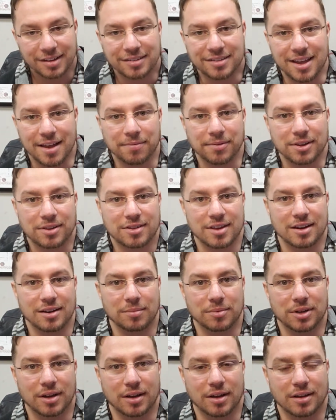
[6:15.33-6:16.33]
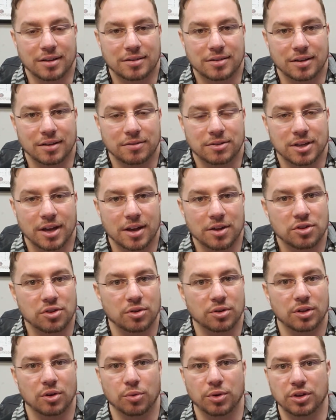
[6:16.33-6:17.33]
Definitely send them to us
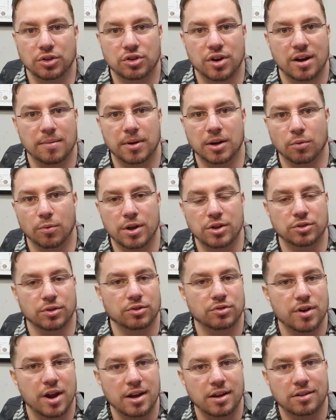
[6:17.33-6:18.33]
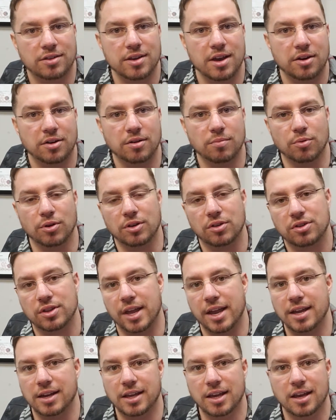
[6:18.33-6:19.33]
so, you know, we can train them at a regional training center, bring
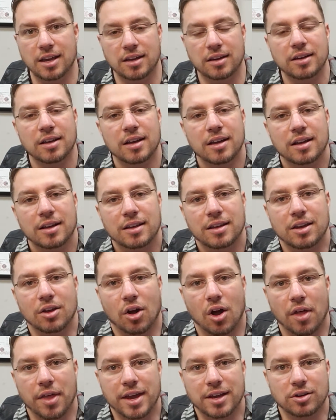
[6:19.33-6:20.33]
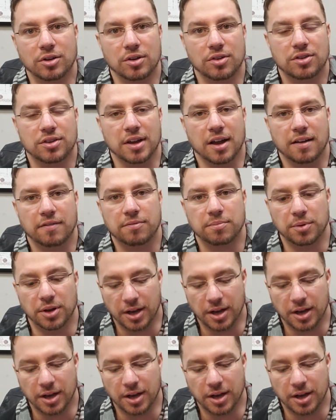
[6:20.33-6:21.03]
Slane in, you know, all that good stuff.